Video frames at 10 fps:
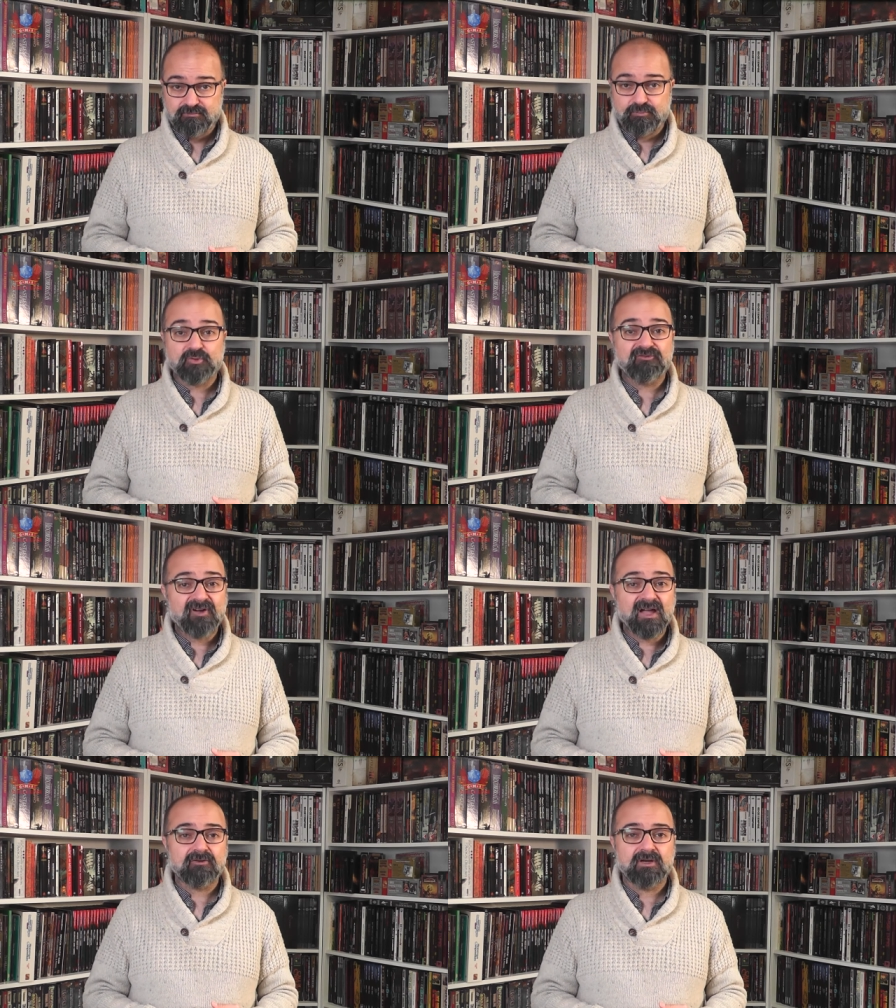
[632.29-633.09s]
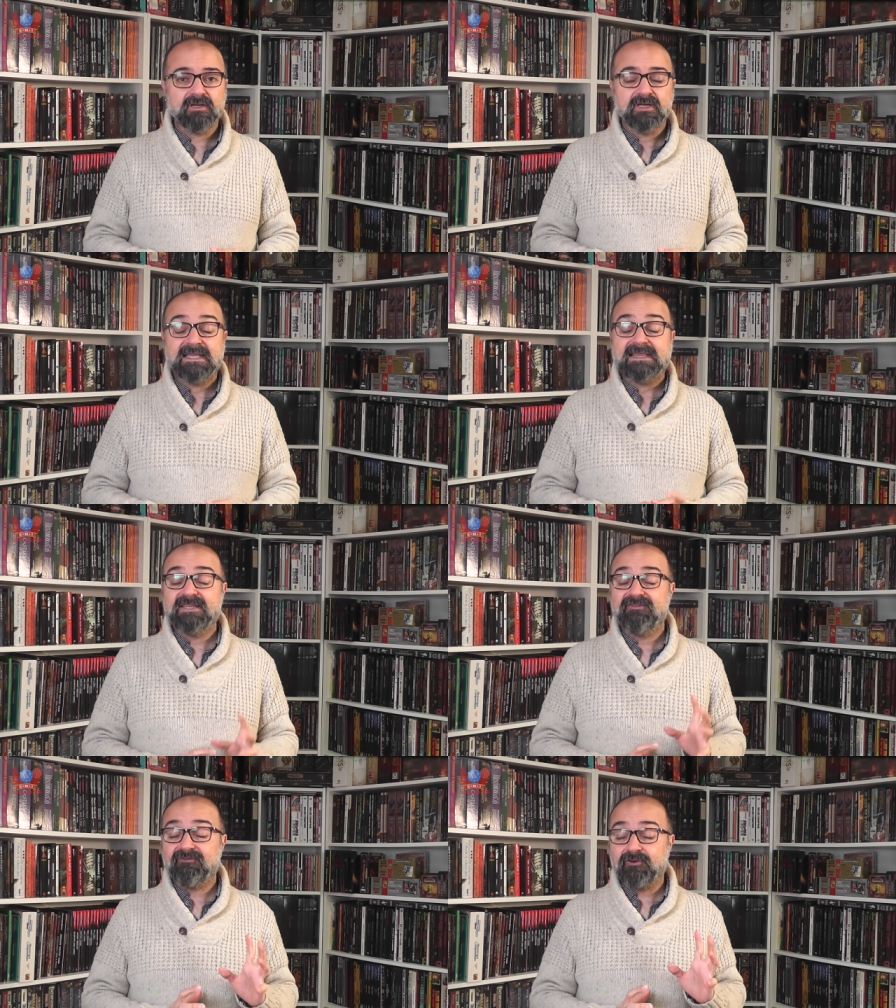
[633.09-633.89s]
Porphyra
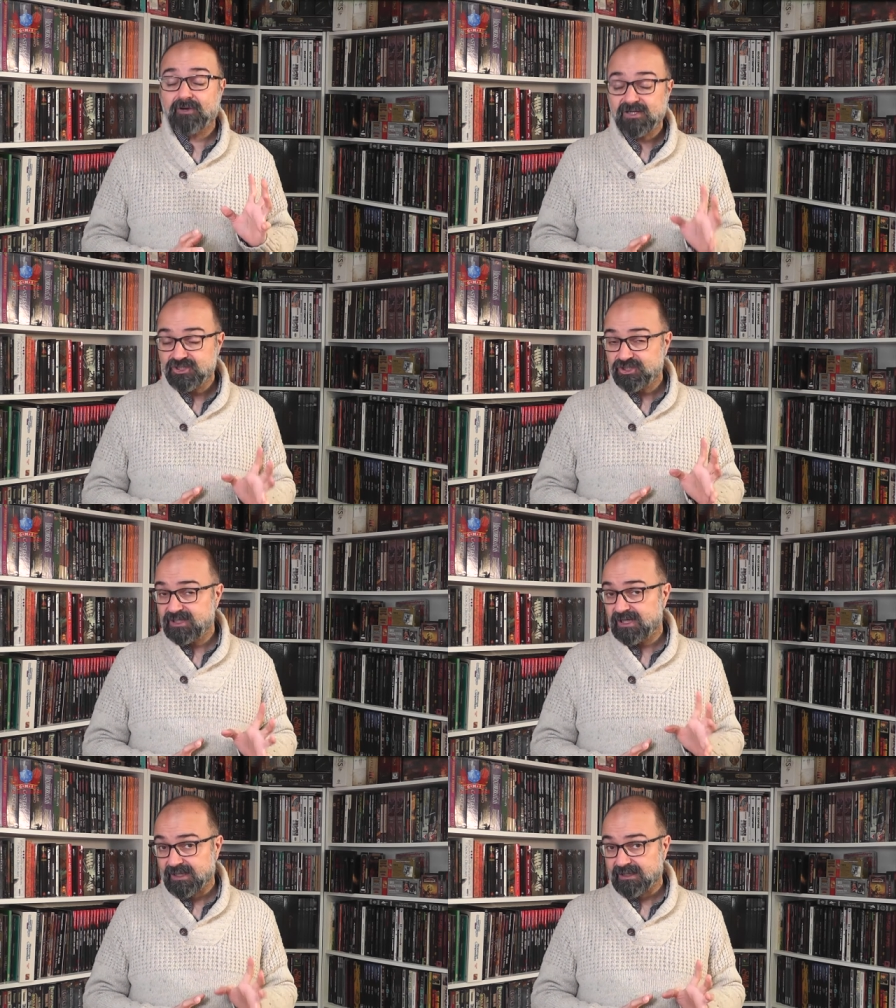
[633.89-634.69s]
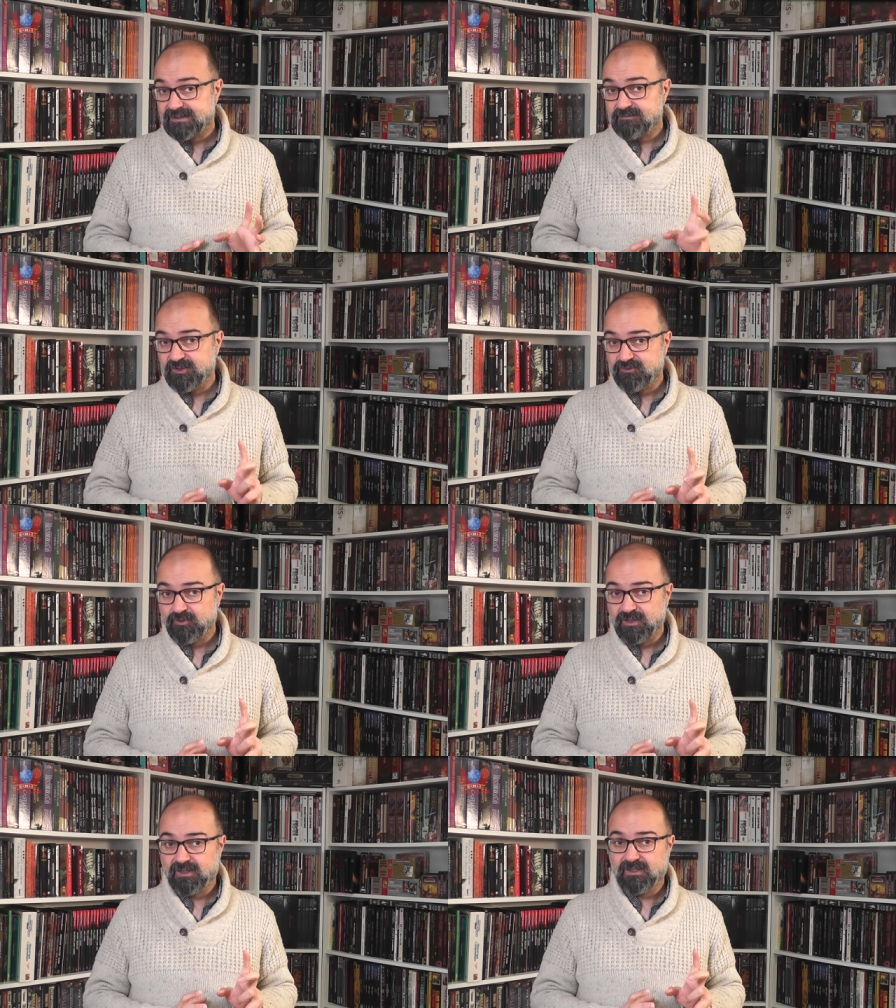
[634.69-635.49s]
differentiates
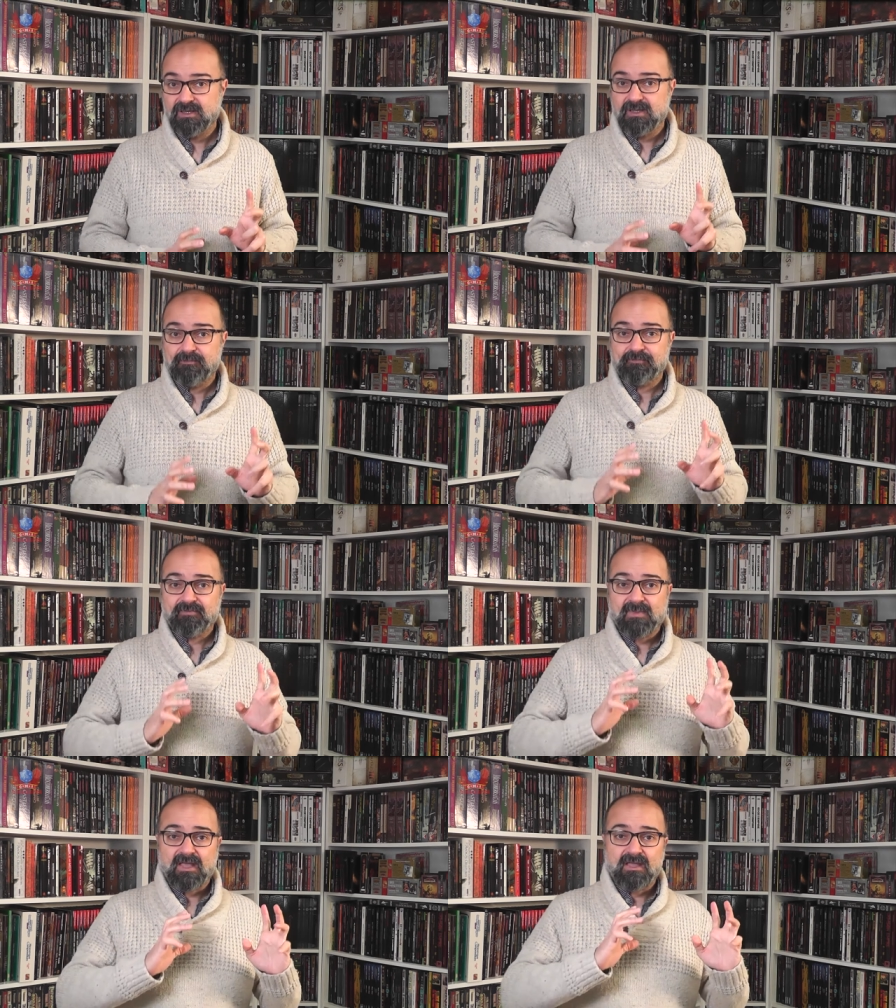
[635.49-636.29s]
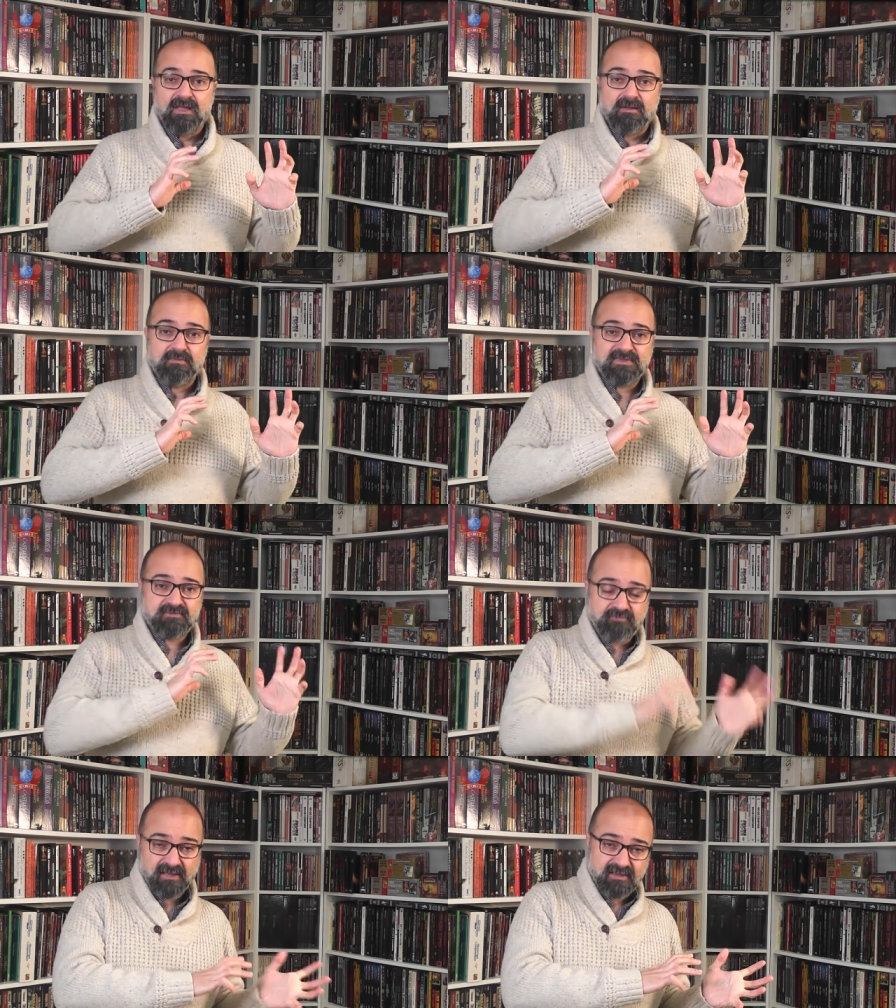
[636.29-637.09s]
between
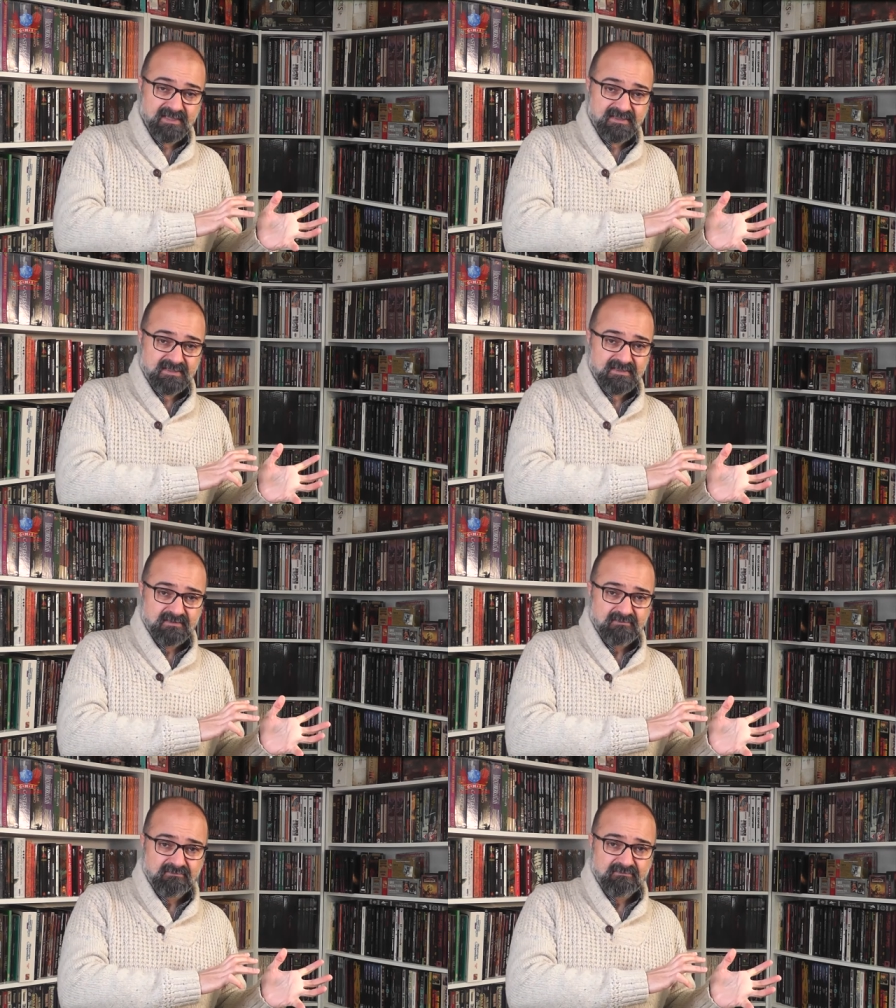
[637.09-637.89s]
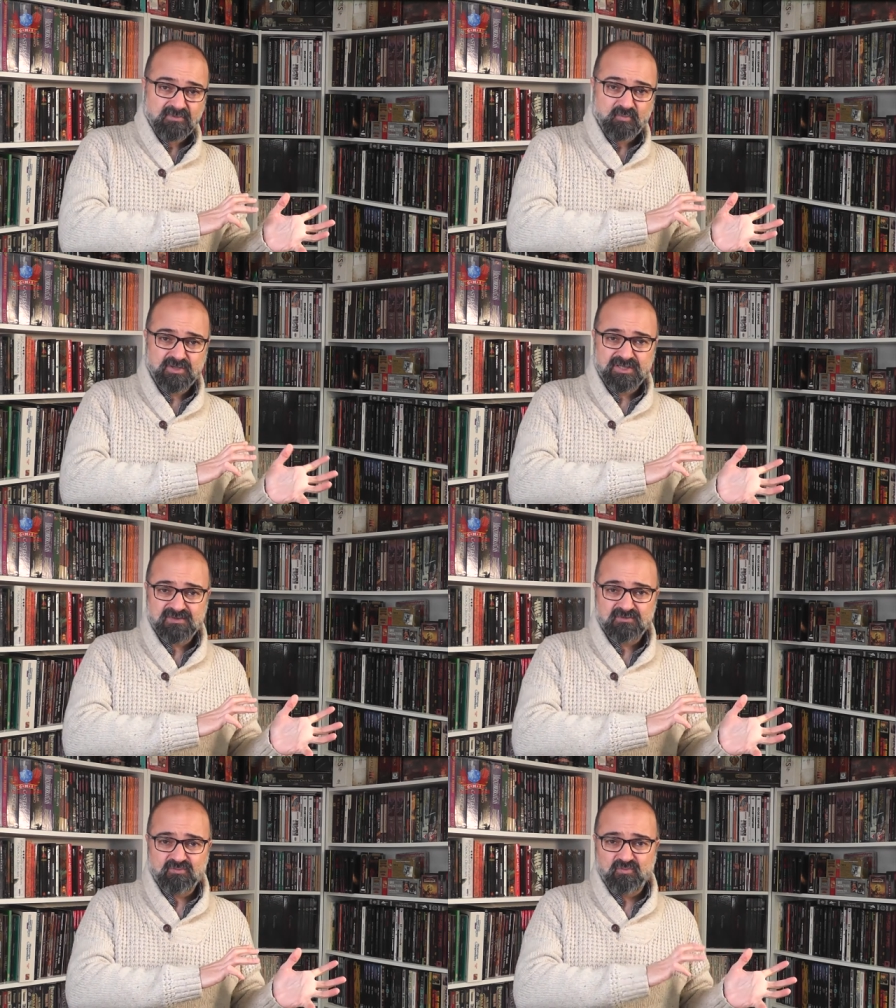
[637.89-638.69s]
spell lists, which
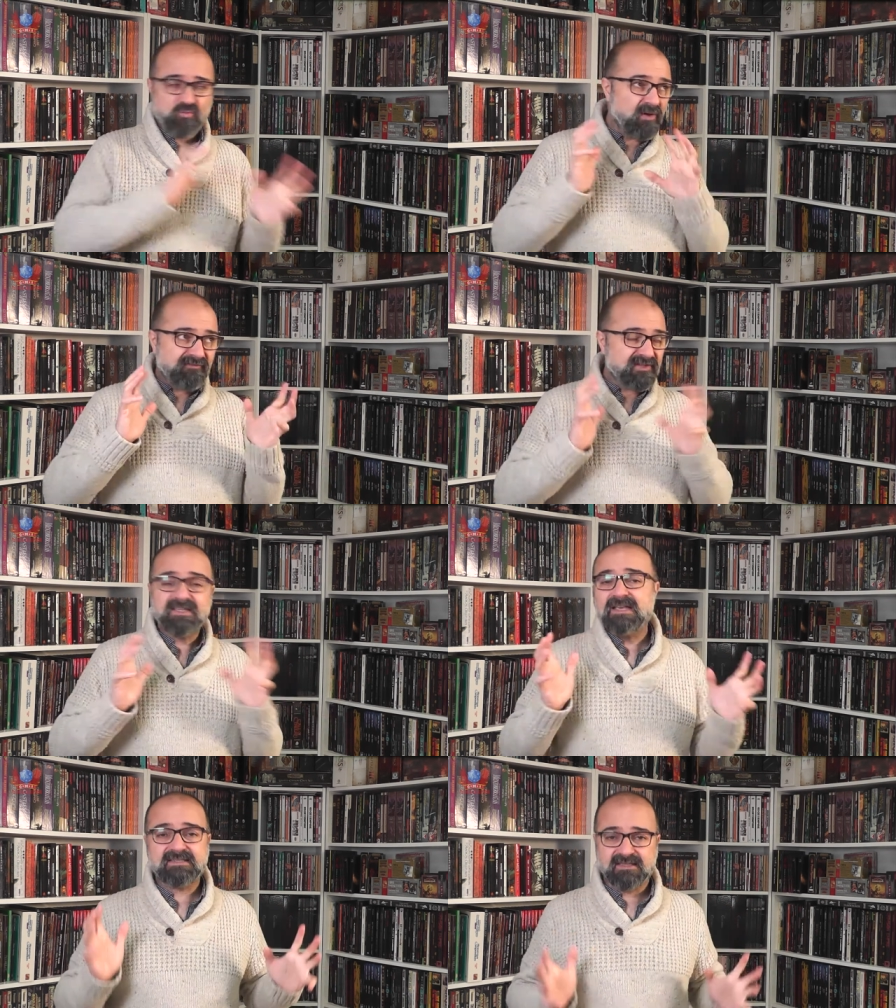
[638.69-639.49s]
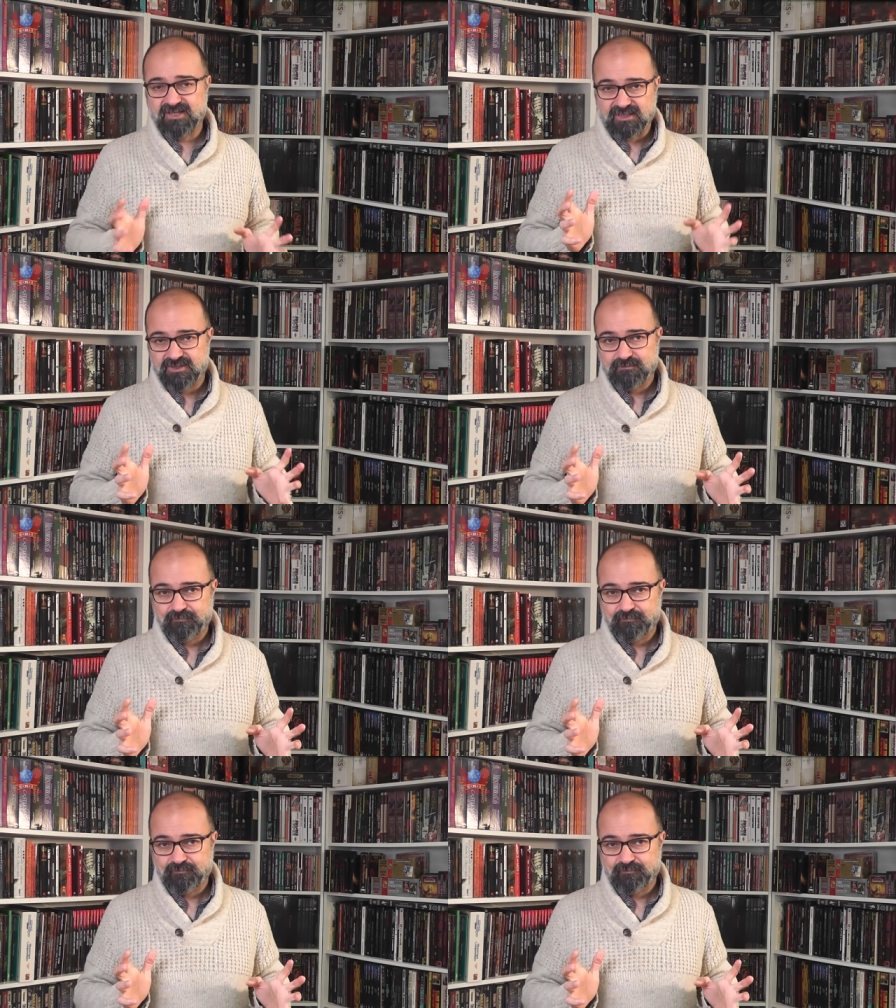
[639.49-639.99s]
is one fantastic change.